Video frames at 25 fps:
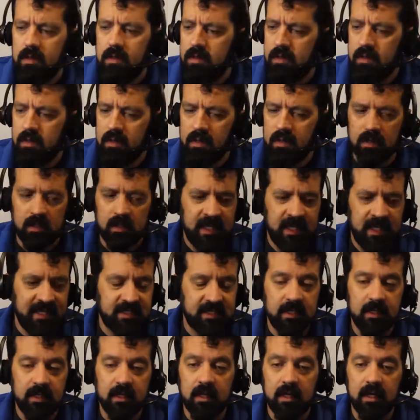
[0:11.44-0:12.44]

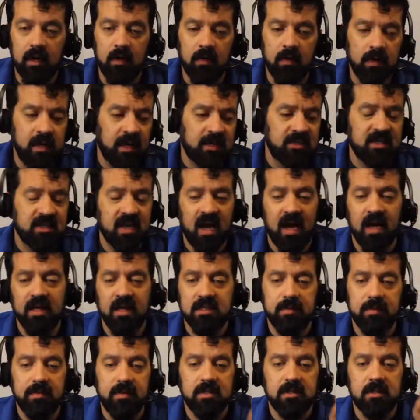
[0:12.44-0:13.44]
lesson or our next
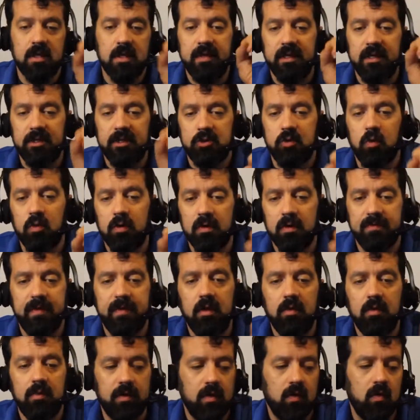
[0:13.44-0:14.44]
concept, this is going to be a shorter
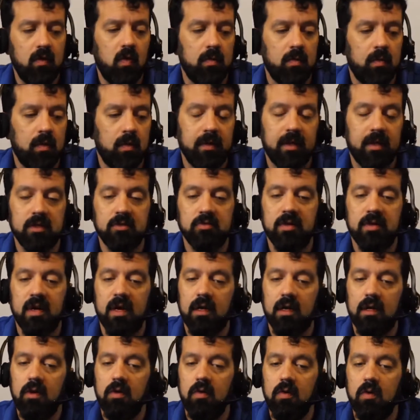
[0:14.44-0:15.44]
video than normal because we're not
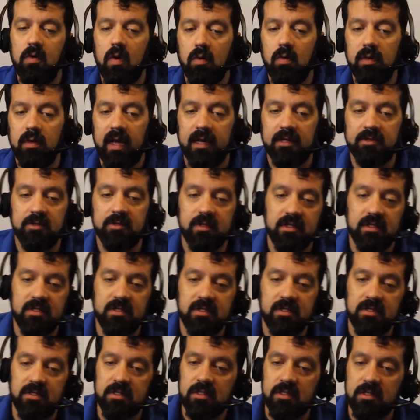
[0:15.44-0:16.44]
going to do a whole lecture. This
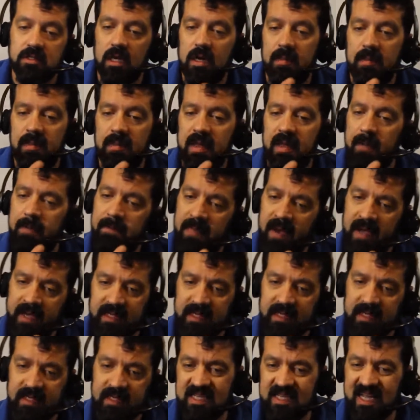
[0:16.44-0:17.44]
is just going to be a
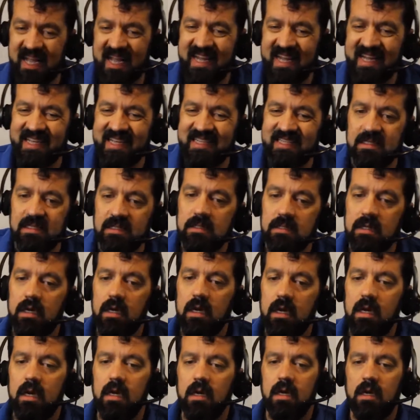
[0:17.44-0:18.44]
bite-size
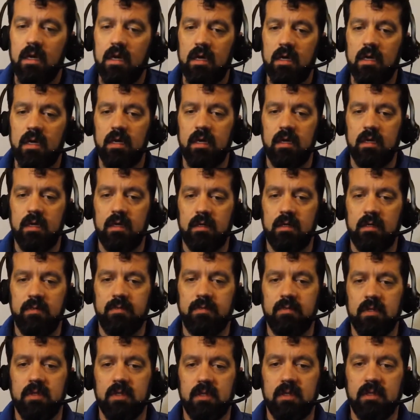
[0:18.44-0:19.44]
uh, um,
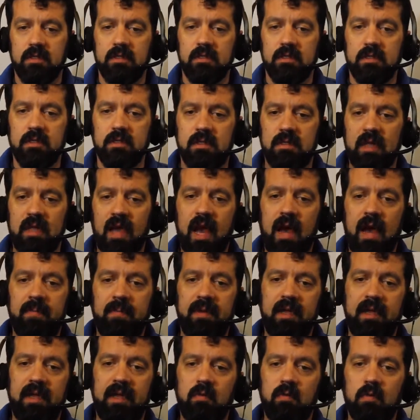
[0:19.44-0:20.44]

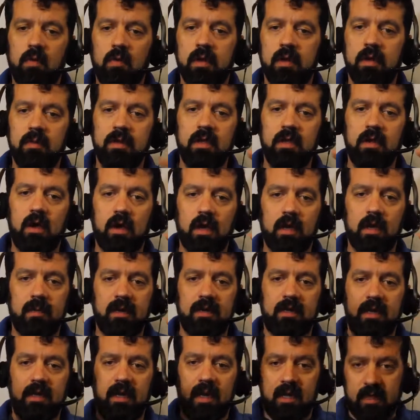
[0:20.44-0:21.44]
topic, and what we're going to be talking
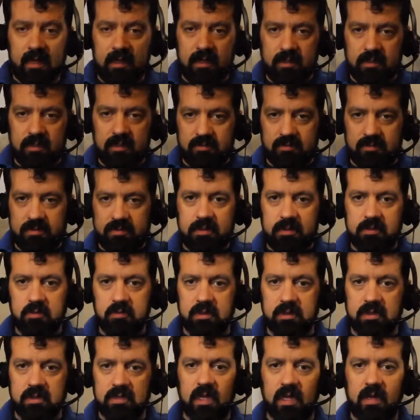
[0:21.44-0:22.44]
about today is
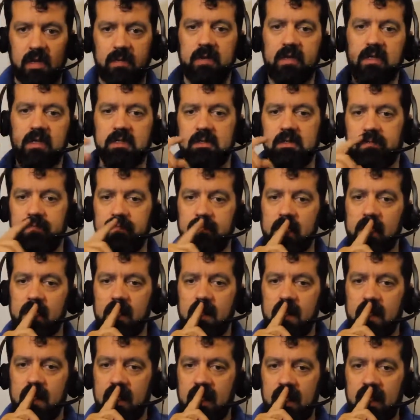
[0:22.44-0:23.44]
residual astigmatism.
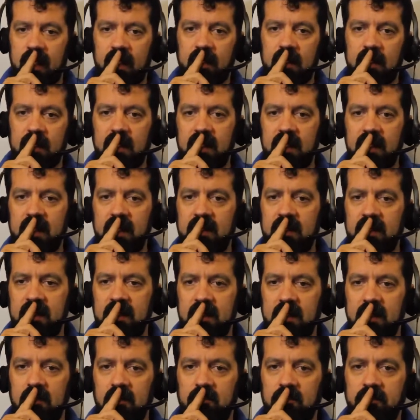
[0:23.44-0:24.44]
And in
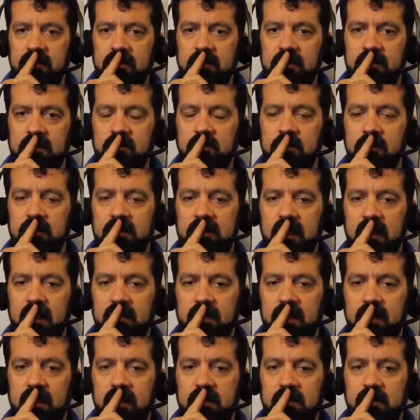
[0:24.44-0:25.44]
the residual
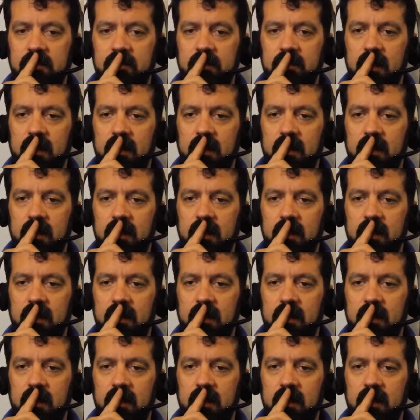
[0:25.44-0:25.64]
astigmatism,